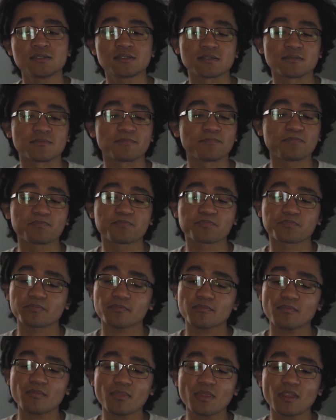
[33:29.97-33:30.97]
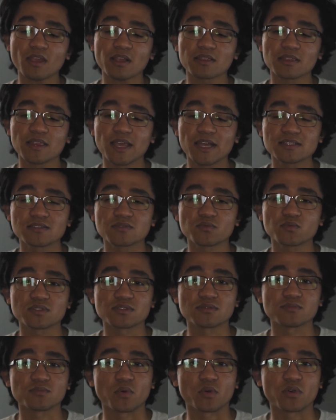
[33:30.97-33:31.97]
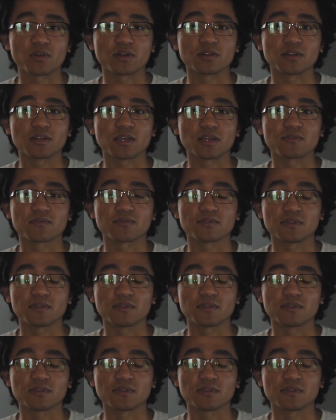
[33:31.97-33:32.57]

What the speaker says: and that's what's important in life.